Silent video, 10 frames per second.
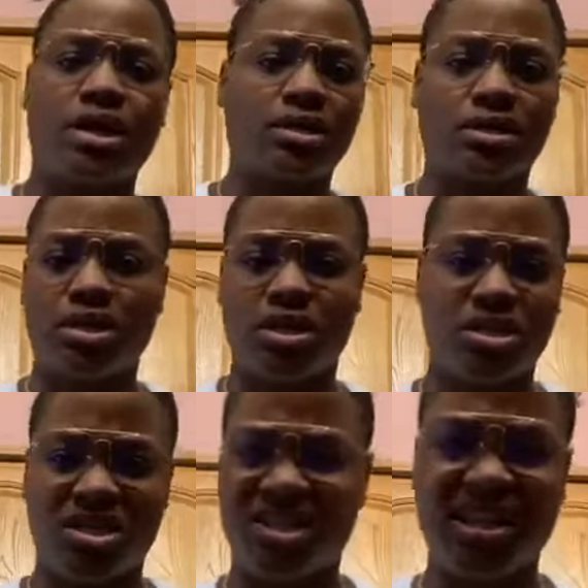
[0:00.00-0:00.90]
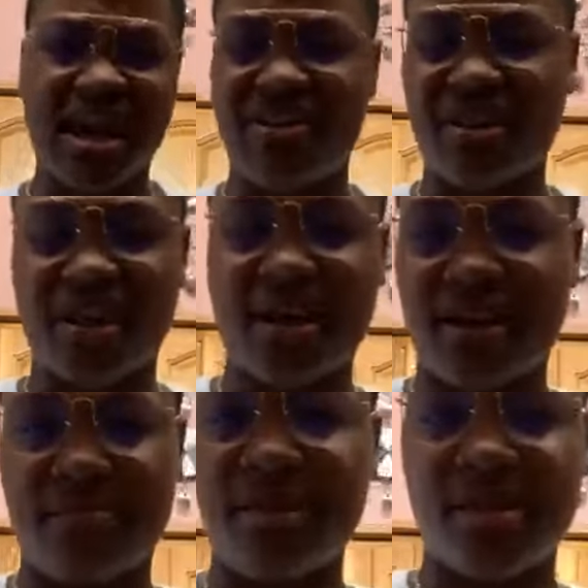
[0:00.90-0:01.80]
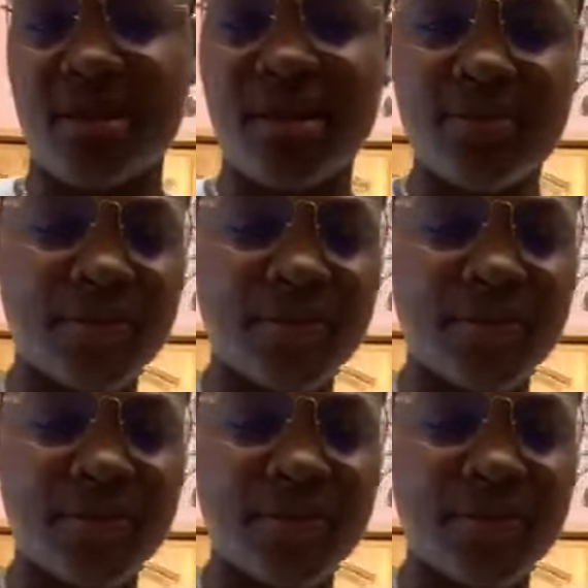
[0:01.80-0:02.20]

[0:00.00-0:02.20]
broccoli, onion, carrot kind of method.